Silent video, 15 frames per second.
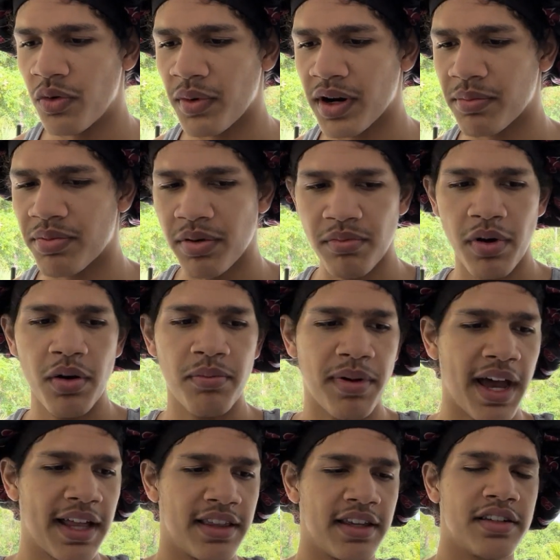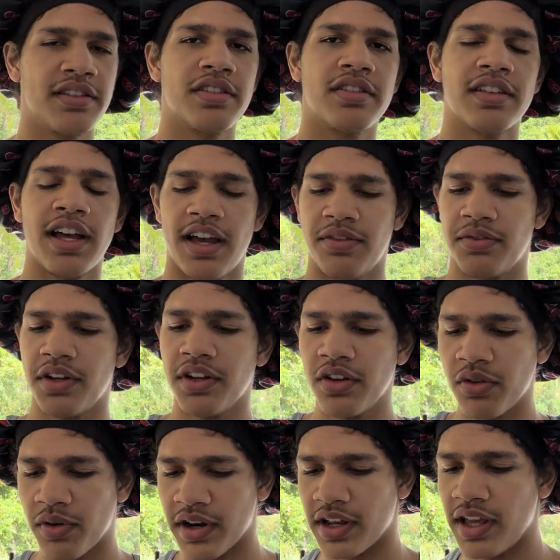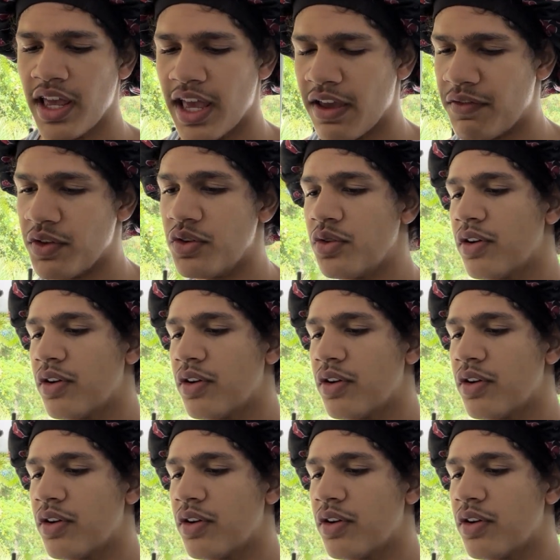to promote bad things in your lives, right? You don't want to, if you do